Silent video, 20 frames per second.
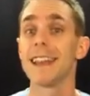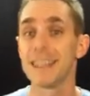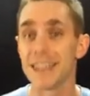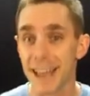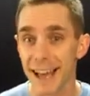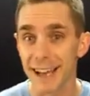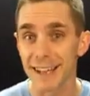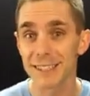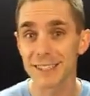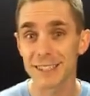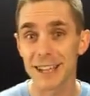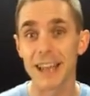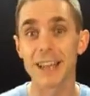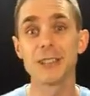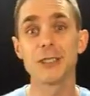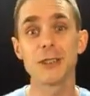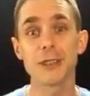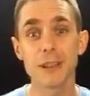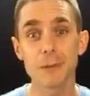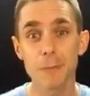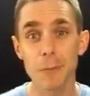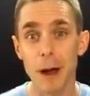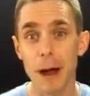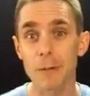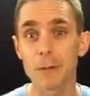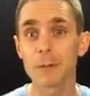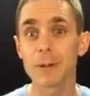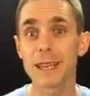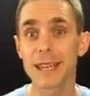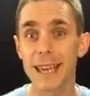And yes, as you
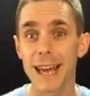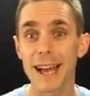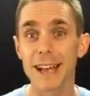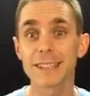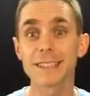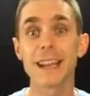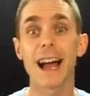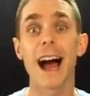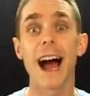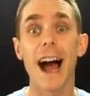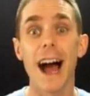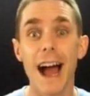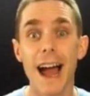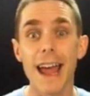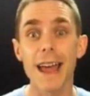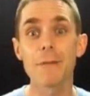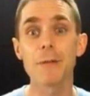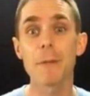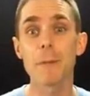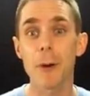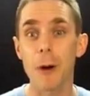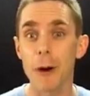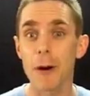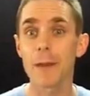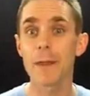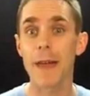can probably guess, I am a